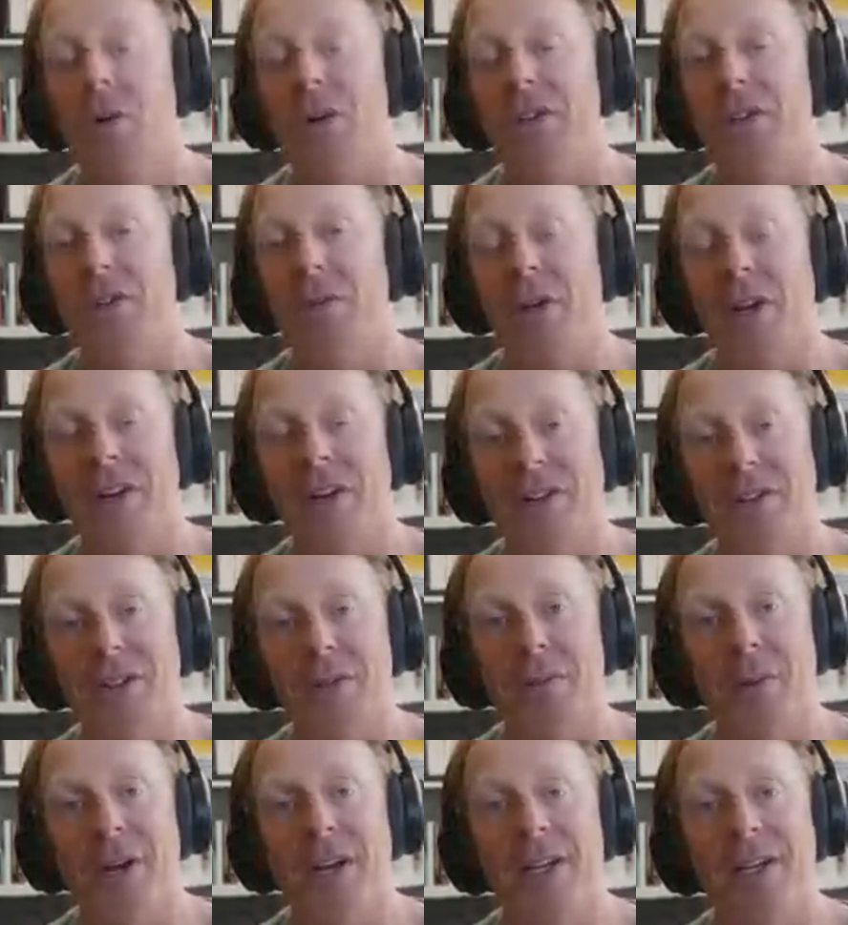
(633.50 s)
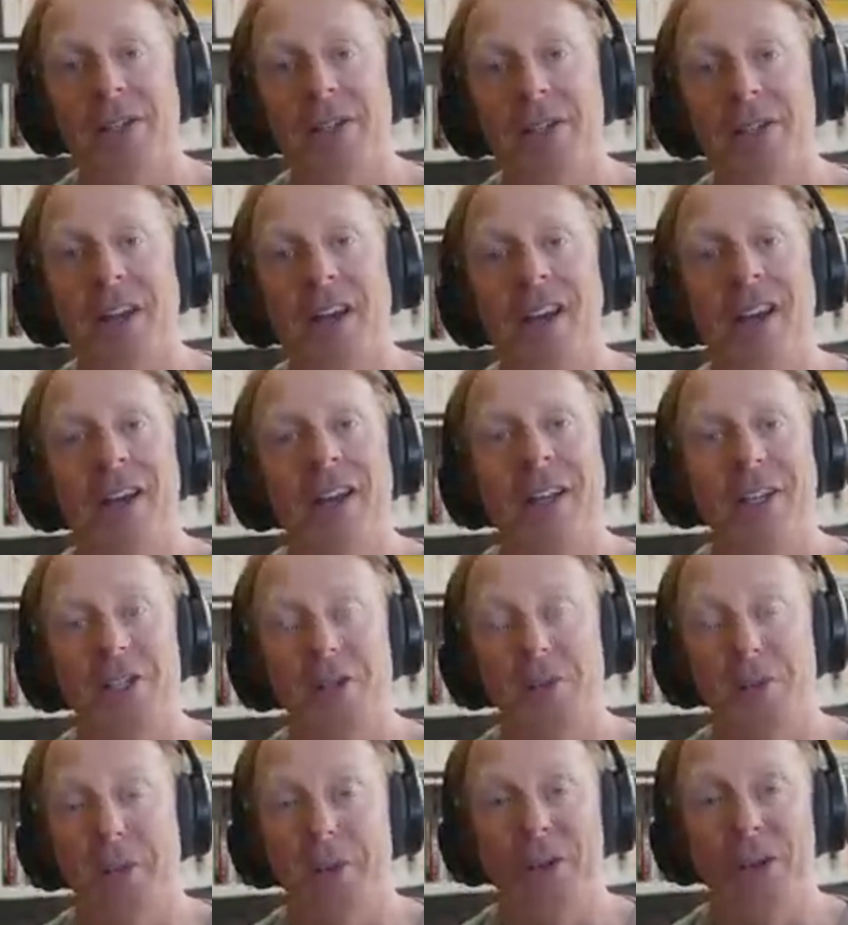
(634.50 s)
customized
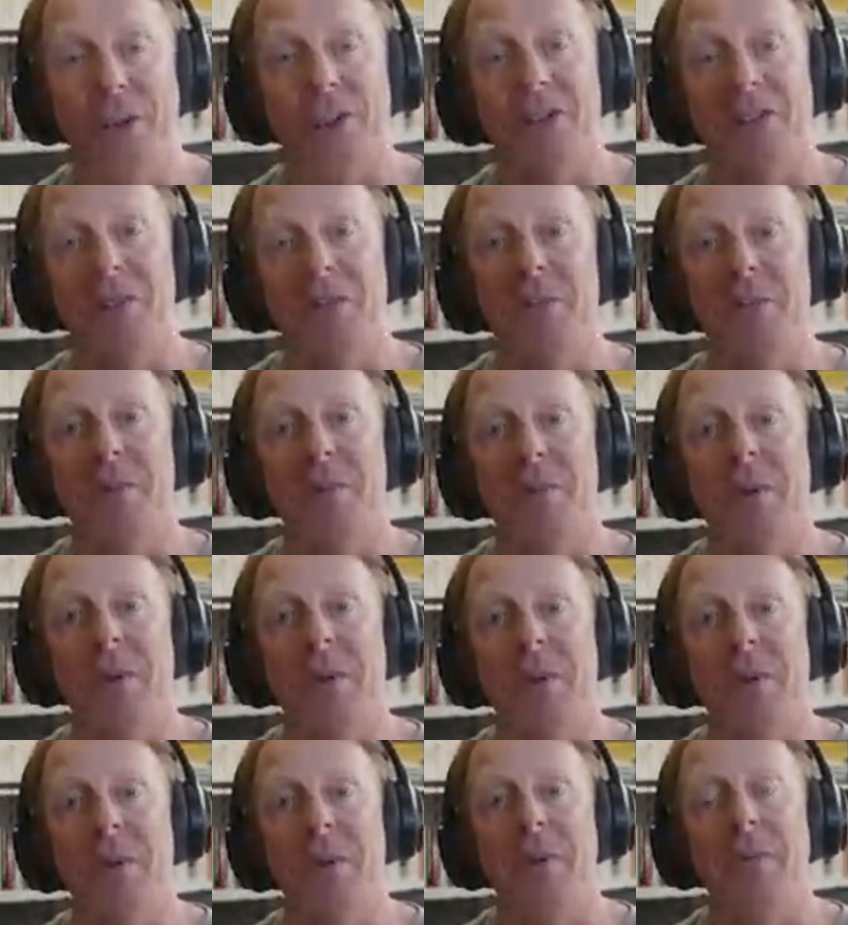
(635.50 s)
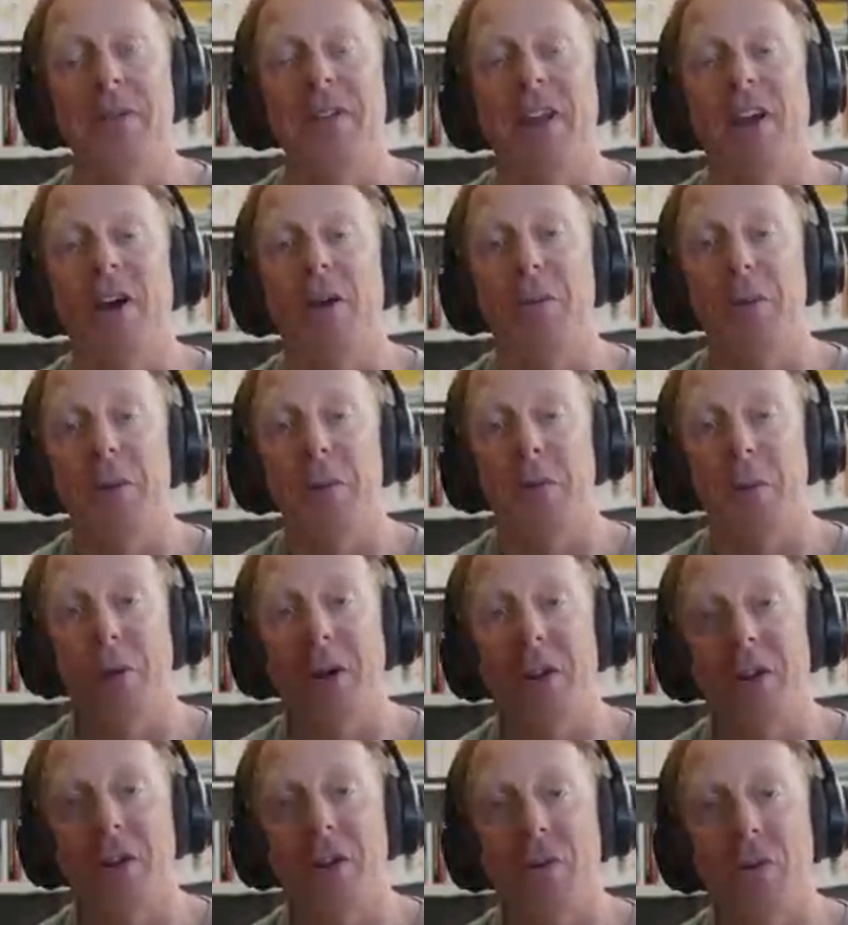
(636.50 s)
experience and maybe to help you break through
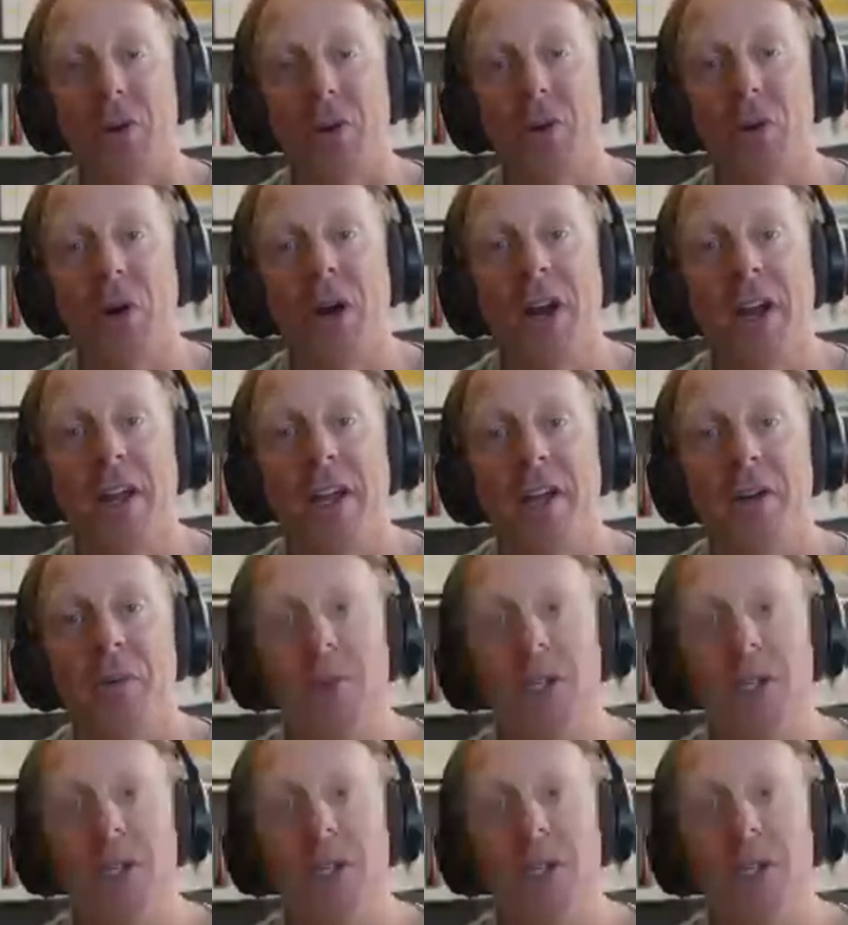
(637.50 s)
and reach your goals,